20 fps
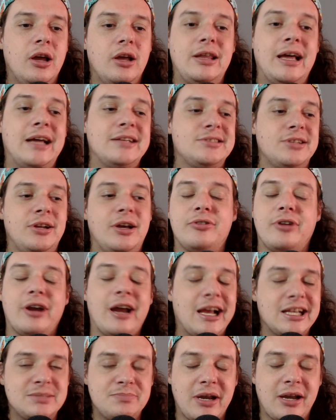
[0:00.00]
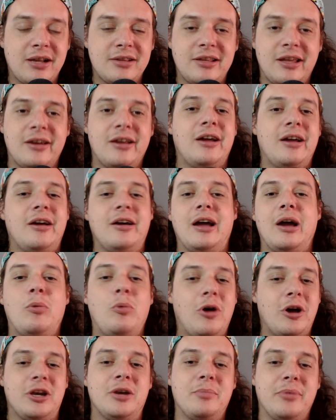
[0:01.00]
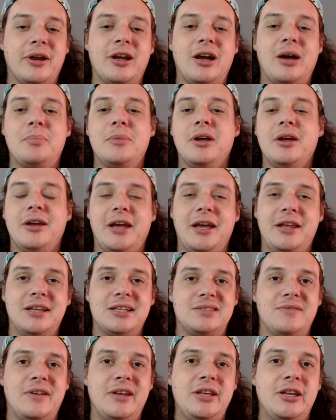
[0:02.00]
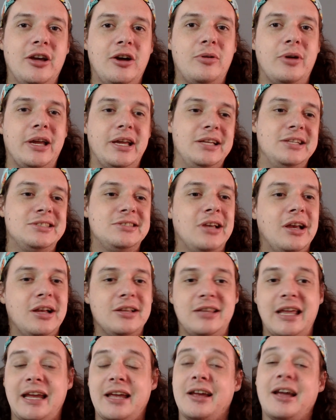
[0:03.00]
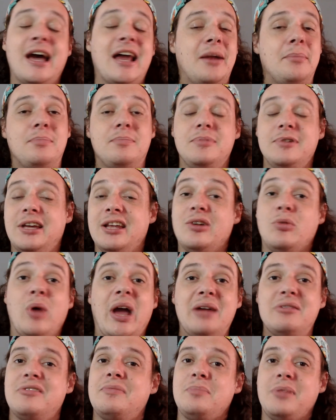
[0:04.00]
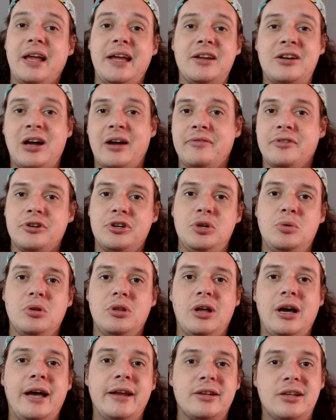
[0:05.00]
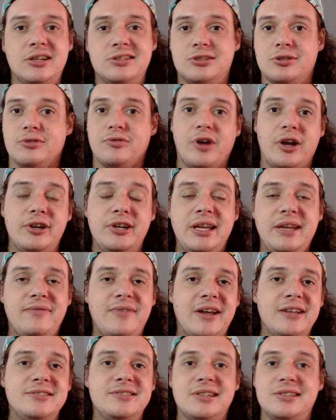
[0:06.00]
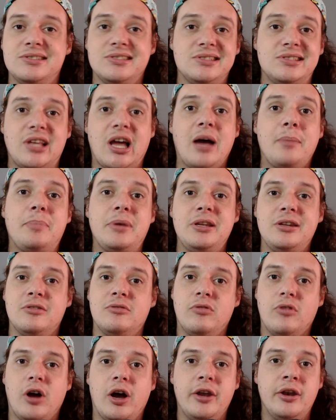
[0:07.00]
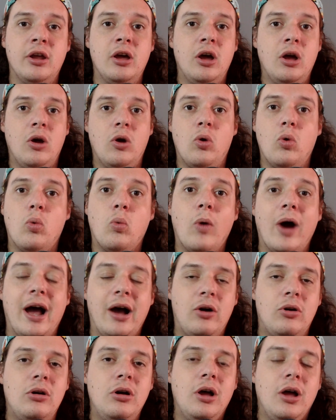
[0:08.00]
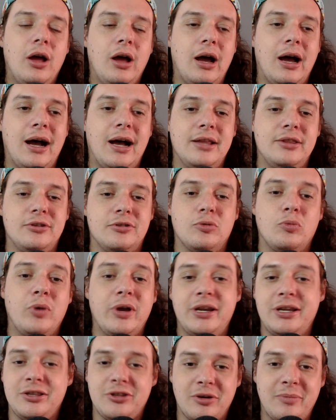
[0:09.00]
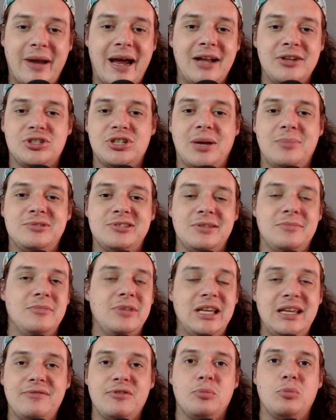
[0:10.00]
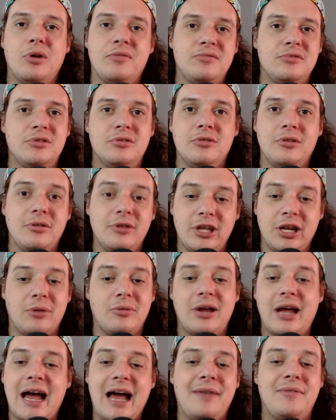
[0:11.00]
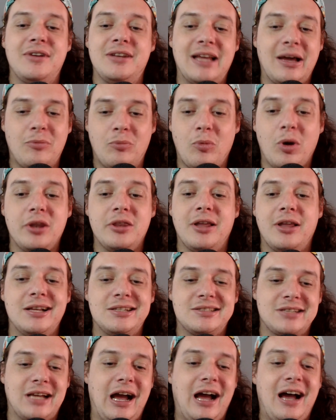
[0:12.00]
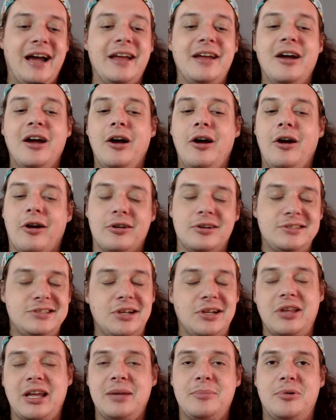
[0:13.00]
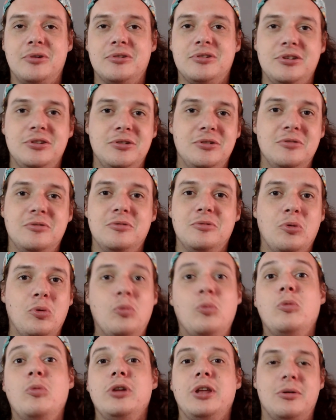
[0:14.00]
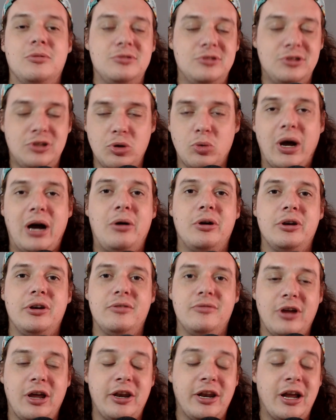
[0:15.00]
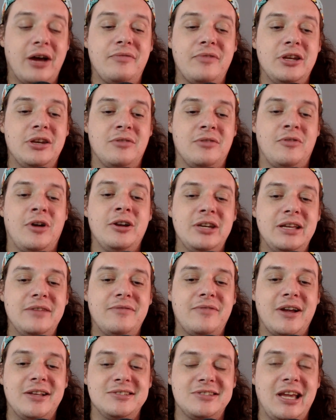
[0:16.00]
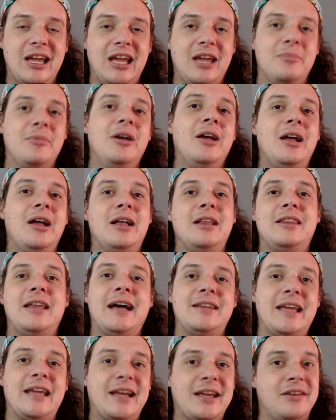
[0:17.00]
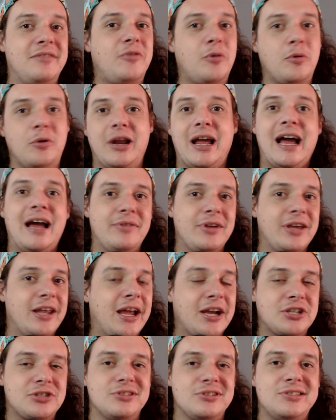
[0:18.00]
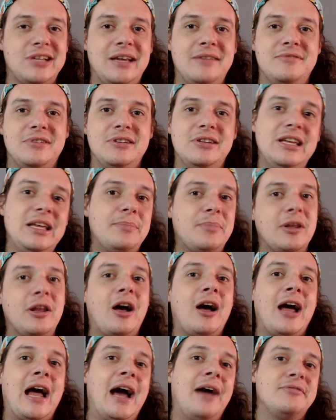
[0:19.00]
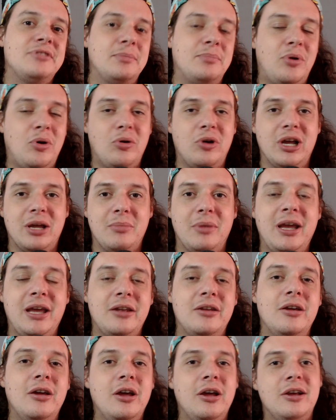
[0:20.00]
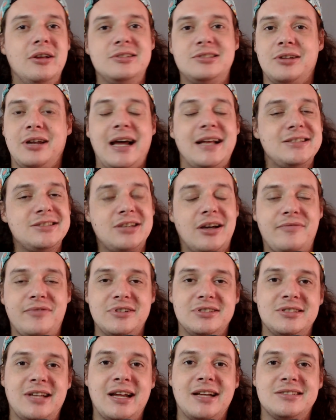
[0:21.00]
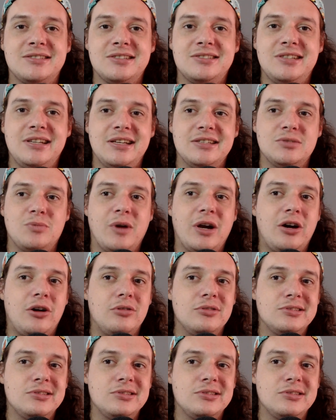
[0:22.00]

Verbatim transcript: That's another aspect that uh, I wanted to bring up in this video is they can kind of get away with playing cover two a lot because their run defense is stopping the run well. Uh, they're winning their matchups, and even with you know having that one less guy, are still able to you know do well in, enough in the run defense game that they can afford having an extra safety deep and not have to pull him in. So that stuff is nice to see as well.